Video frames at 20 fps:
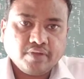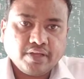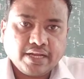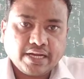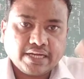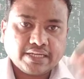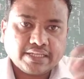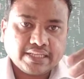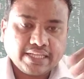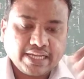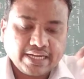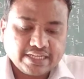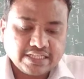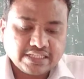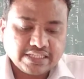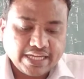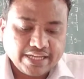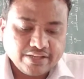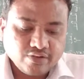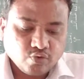and the
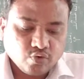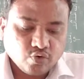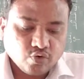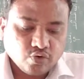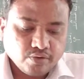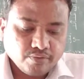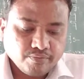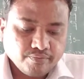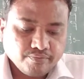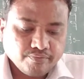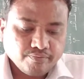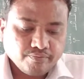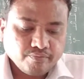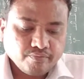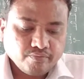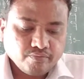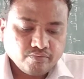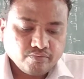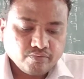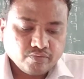lattice ion core
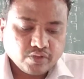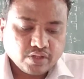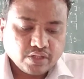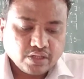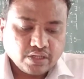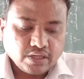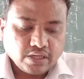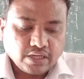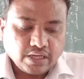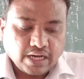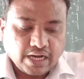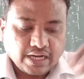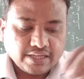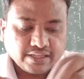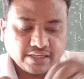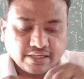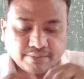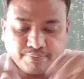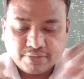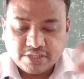and
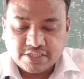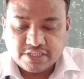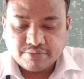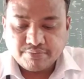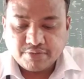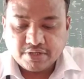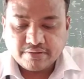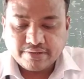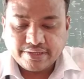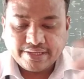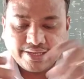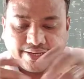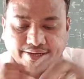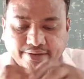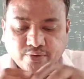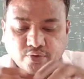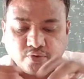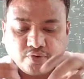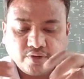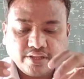the repulsion between the
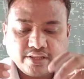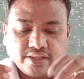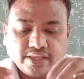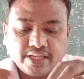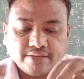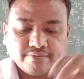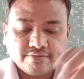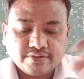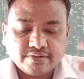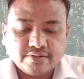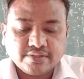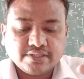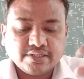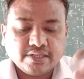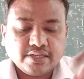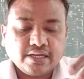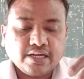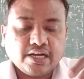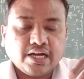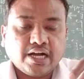electron themselves
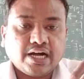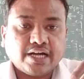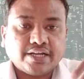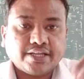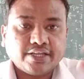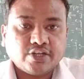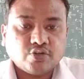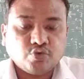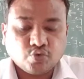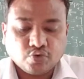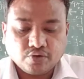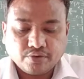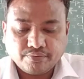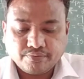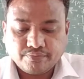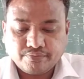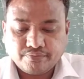are ignored.